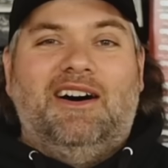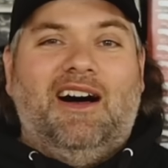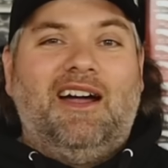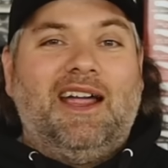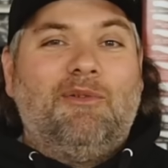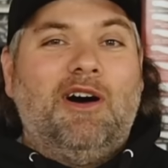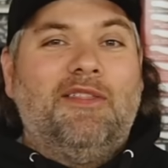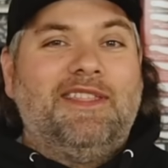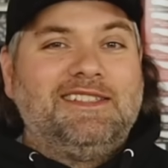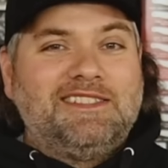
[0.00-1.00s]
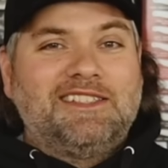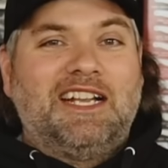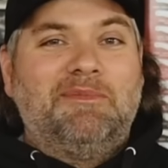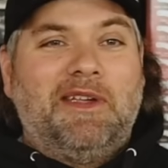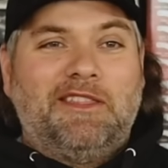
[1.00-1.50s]
Alright, well, this is
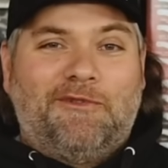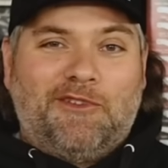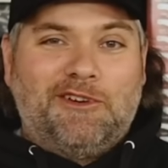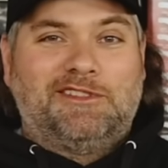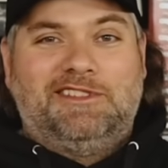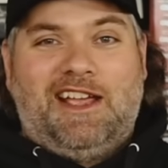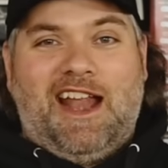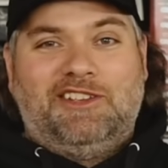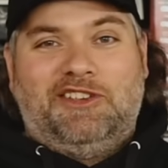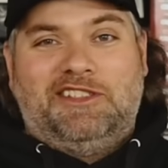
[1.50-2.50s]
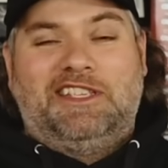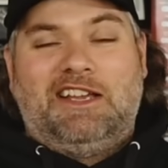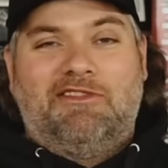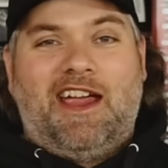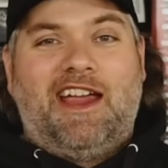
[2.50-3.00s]
going to be the first design, as you can
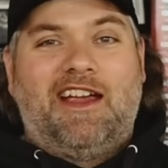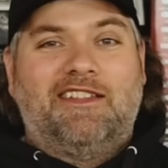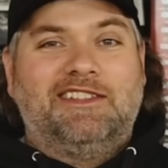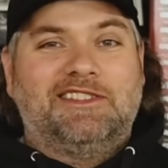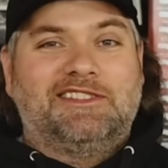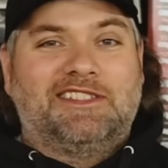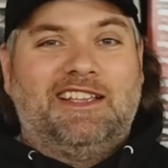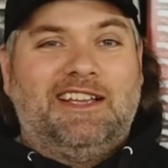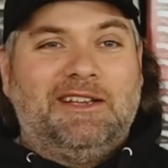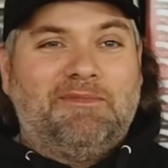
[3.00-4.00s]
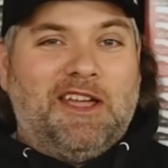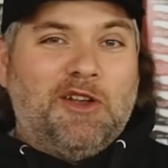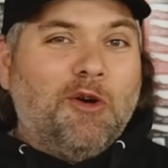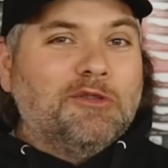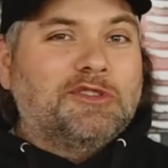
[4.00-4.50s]
see right here. This is an
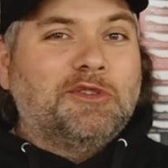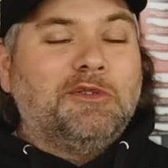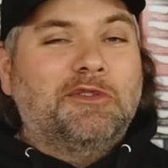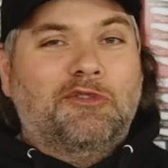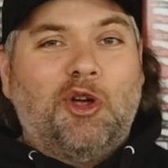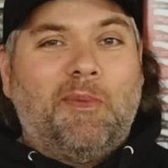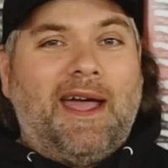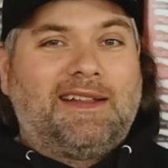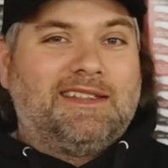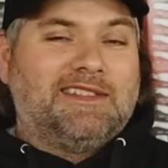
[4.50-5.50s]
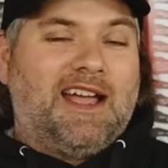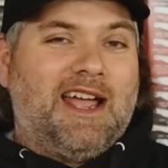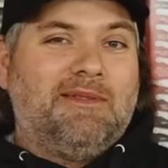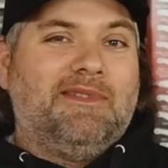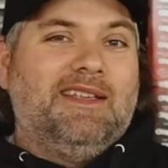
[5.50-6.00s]
old school throwback
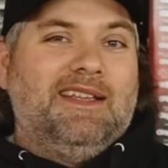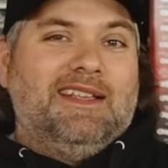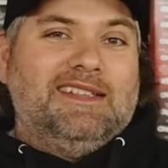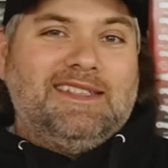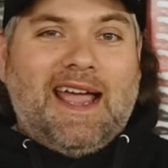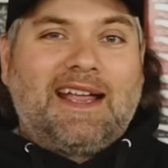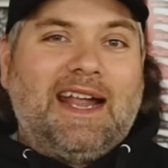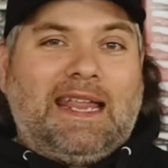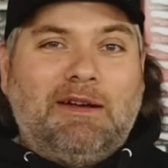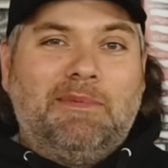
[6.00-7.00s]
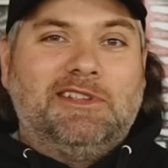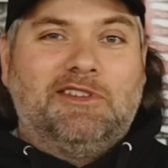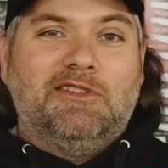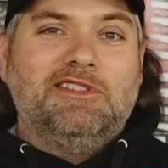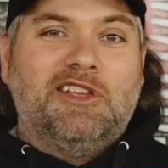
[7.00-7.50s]
design. Zach kind of came up with this
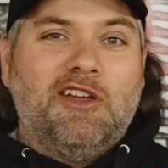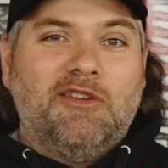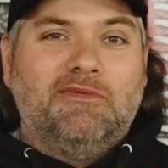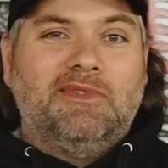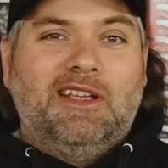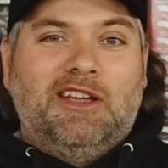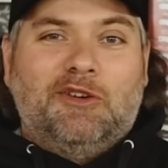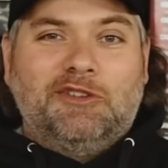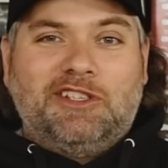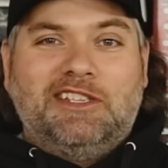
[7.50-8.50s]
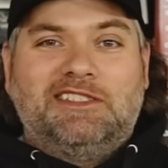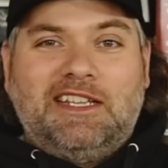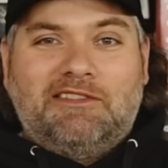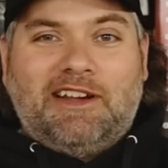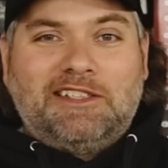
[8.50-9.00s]
on his own. Of course, you can
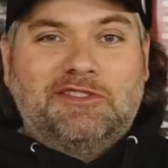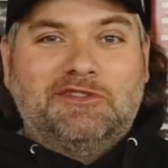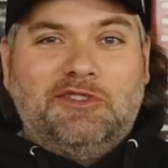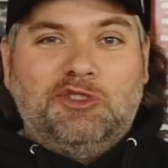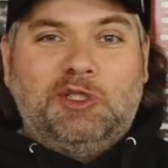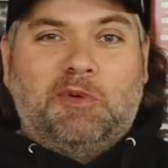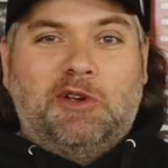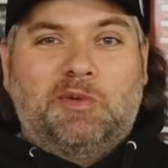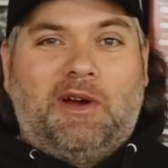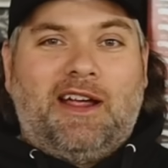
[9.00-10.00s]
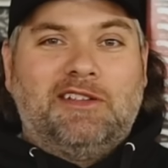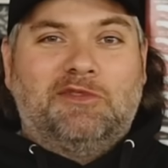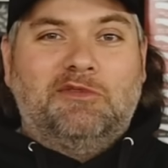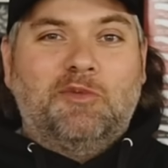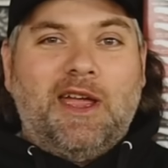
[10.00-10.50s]
see the Racers New Used Parts Warehouse
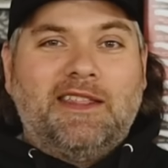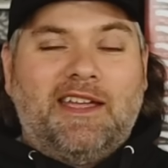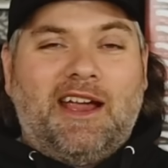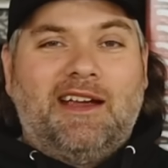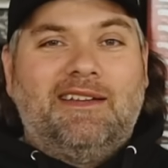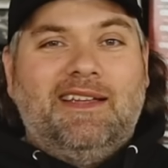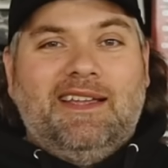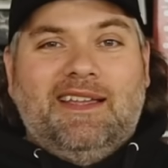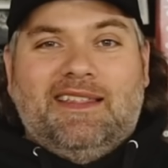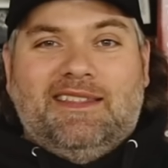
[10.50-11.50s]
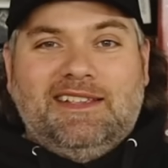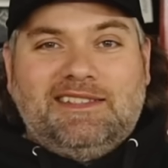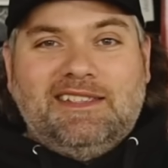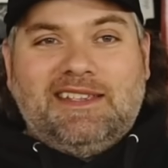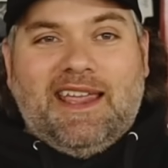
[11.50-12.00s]
on the wing there.
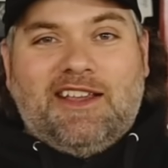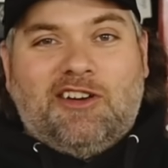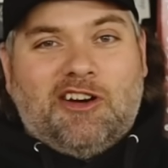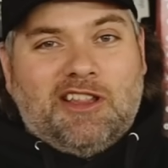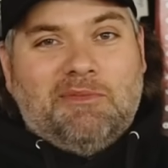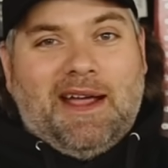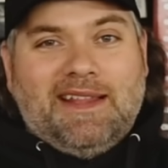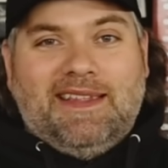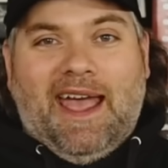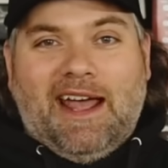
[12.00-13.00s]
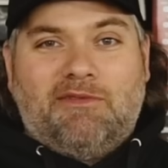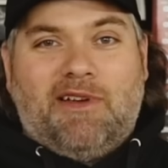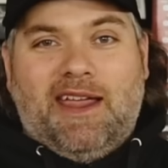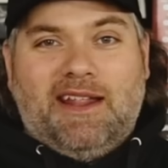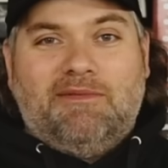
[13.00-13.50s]
This is a car that my dad
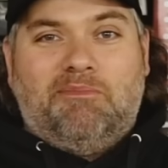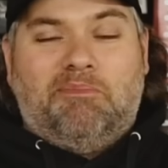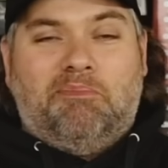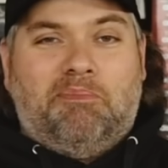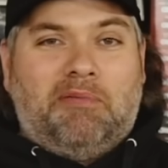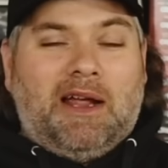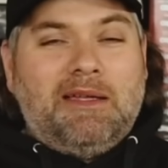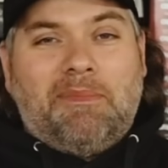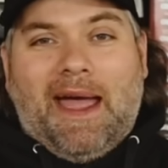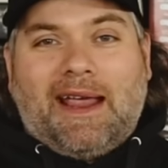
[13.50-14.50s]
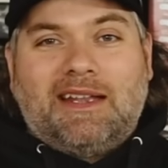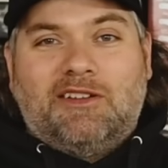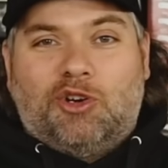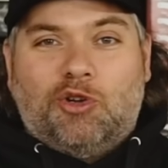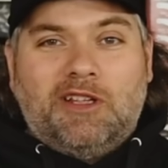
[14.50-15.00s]
ran probably back in
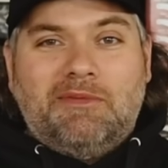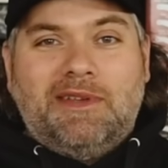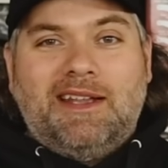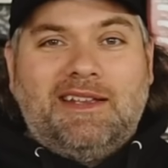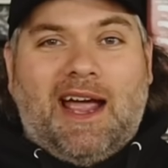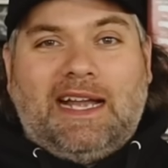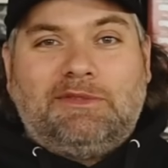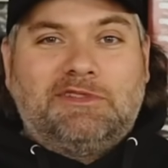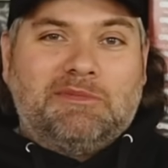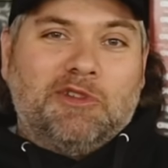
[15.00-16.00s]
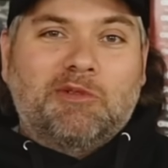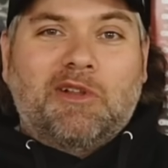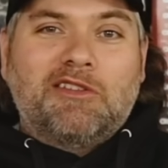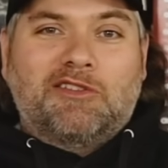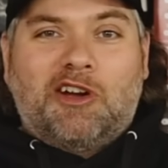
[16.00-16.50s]
the early to mid 90s. It was a Miller
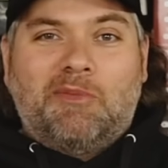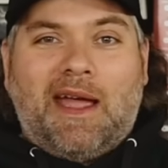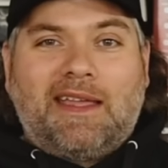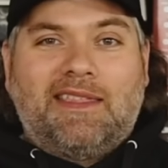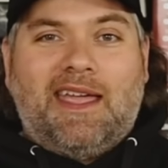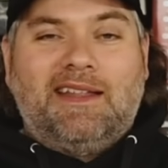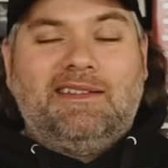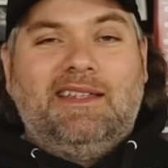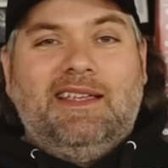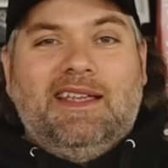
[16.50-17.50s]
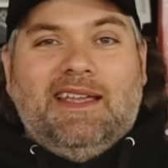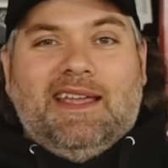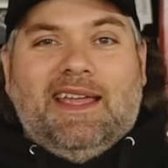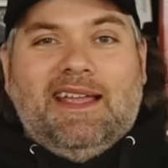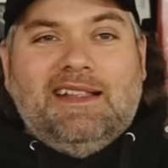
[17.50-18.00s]
Brothers car back then.
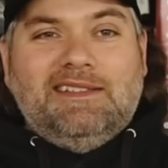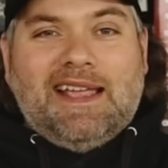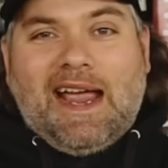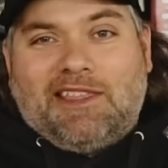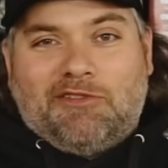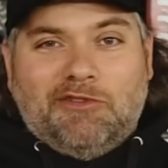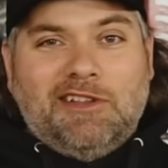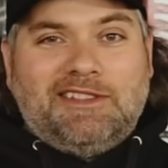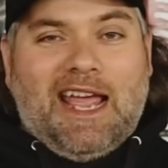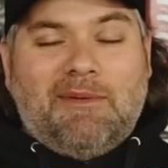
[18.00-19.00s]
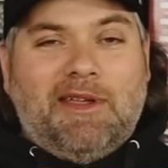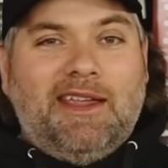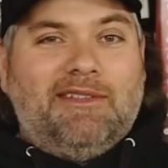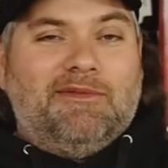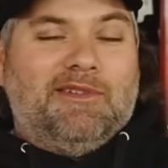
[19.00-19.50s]
And Zach threw this at
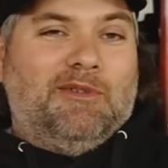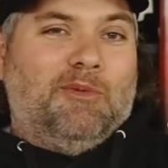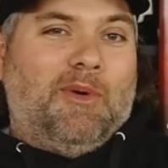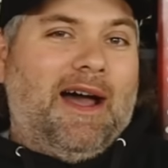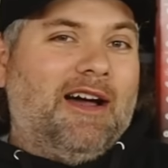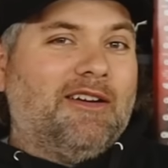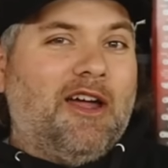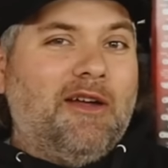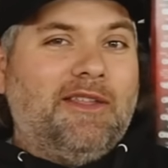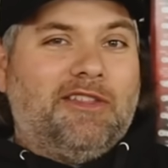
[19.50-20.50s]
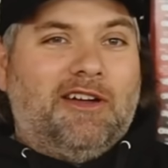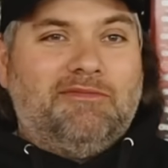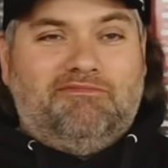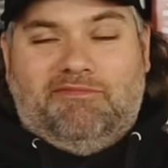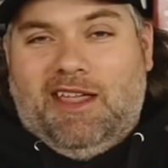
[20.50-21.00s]
me a while ago. He
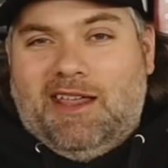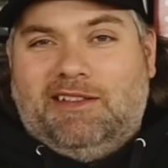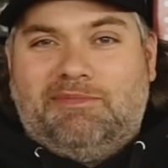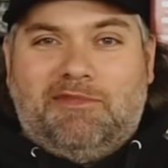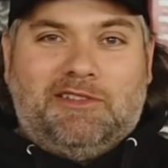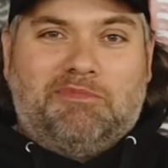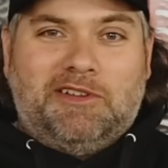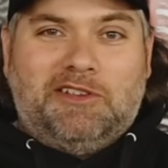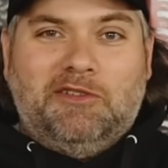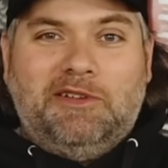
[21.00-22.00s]
thought, hey, this looked pretty cool.